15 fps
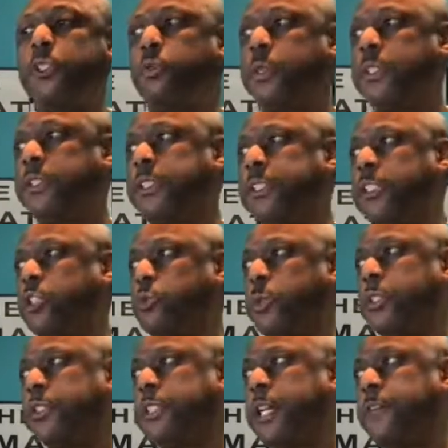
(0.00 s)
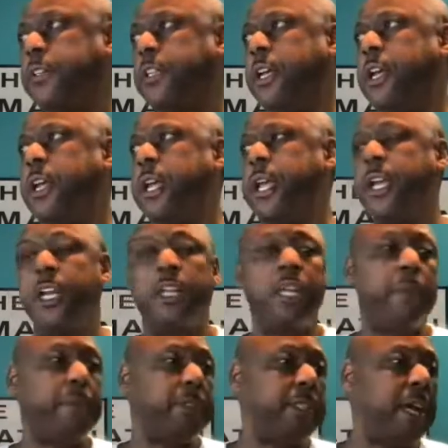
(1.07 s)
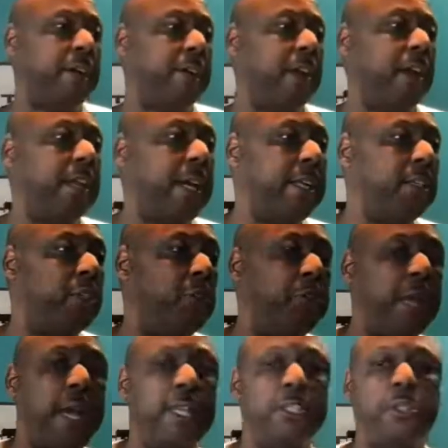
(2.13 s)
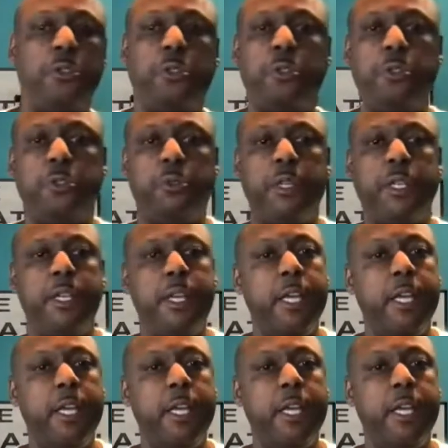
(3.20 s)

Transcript: 26 and 27 in Columbia, South Carolina, 29223.